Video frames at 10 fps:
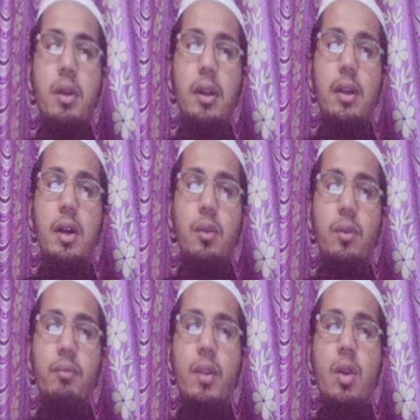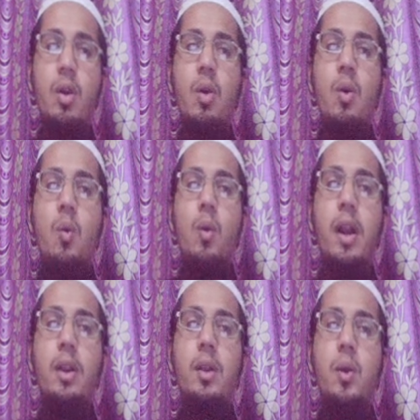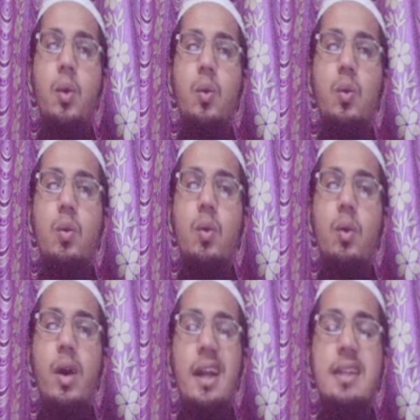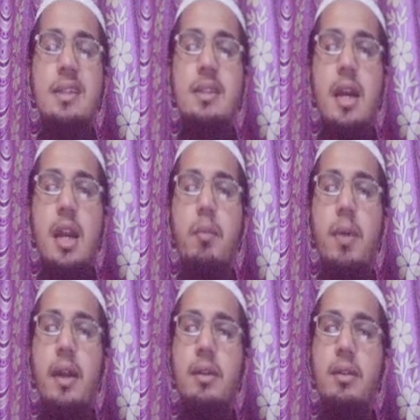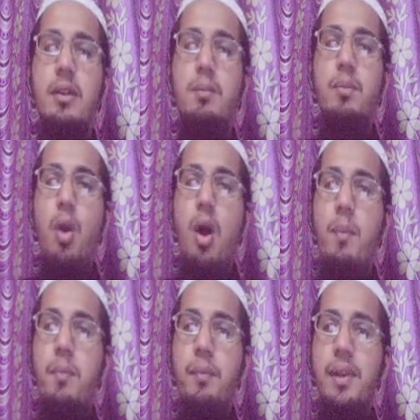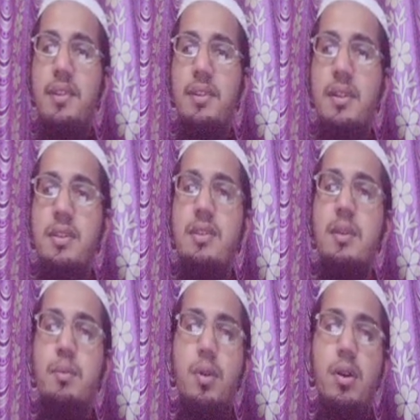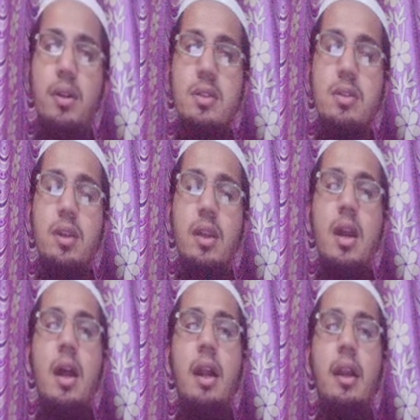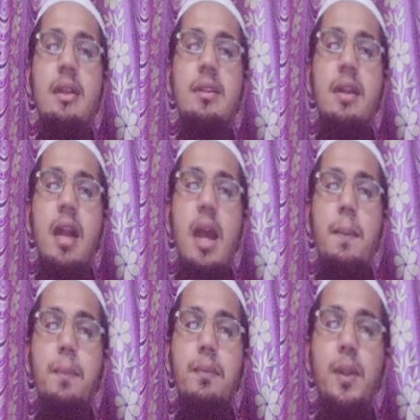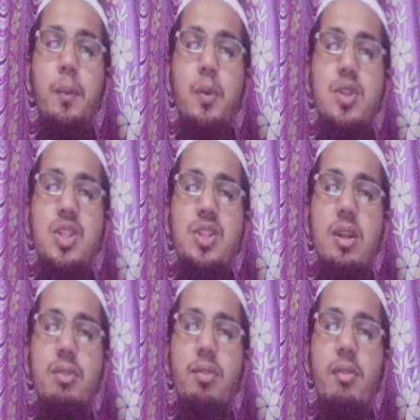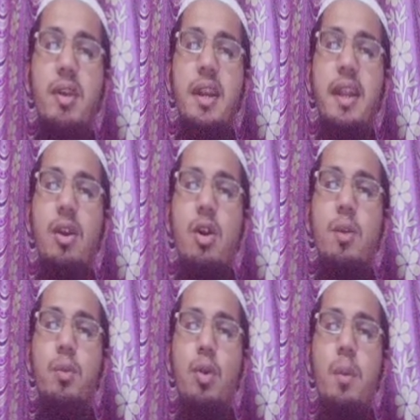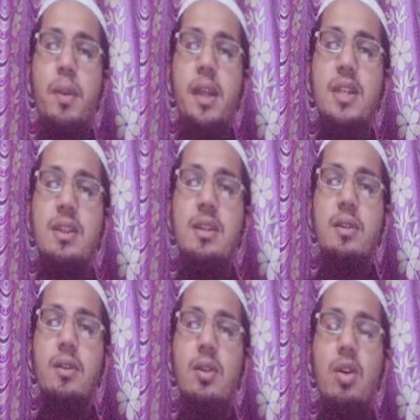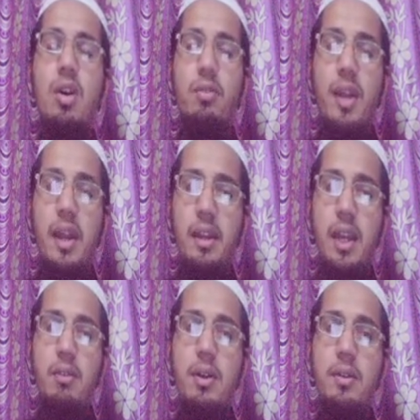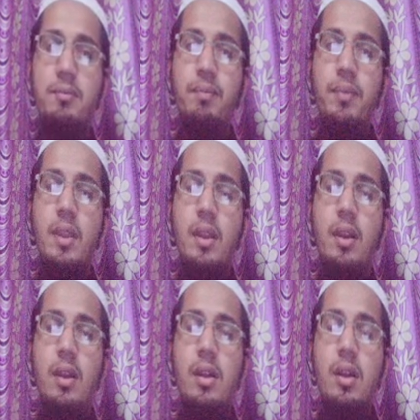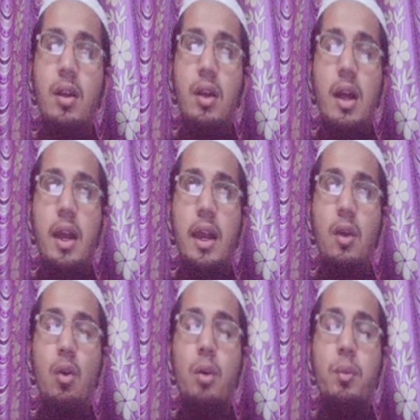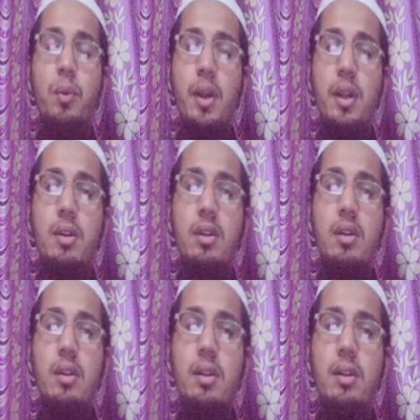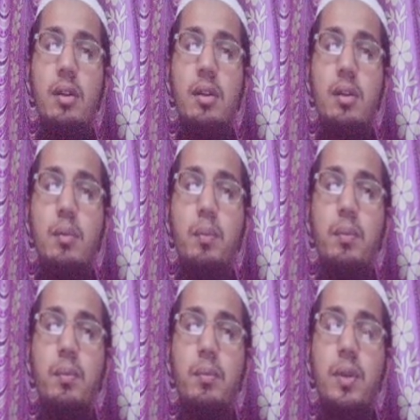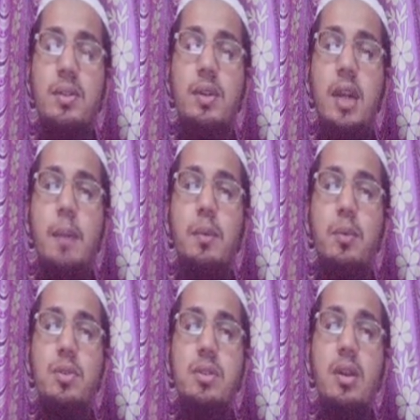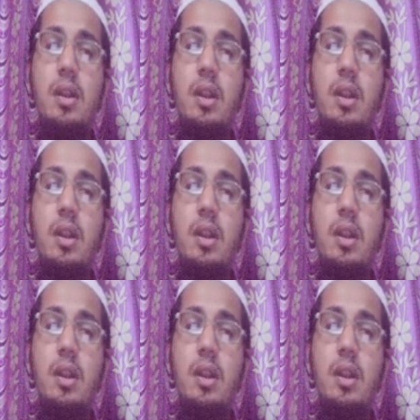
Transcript: it down. What do you understand by term prop? Discuss its importance. Describe the procedure for finding out prop reaction of cantilever. I hope you can describe the procedure.